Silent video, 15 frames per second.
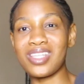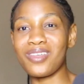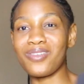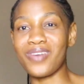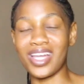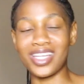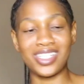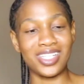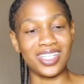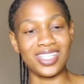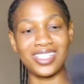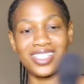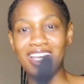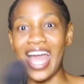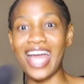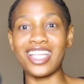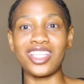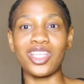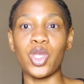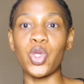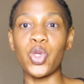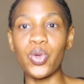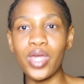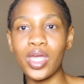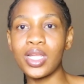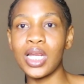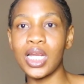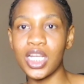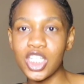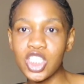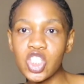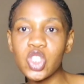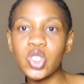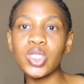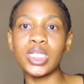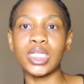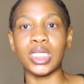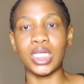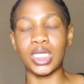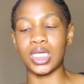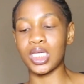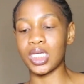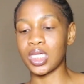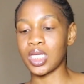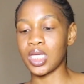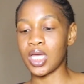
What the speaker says: are the functions, and you can literally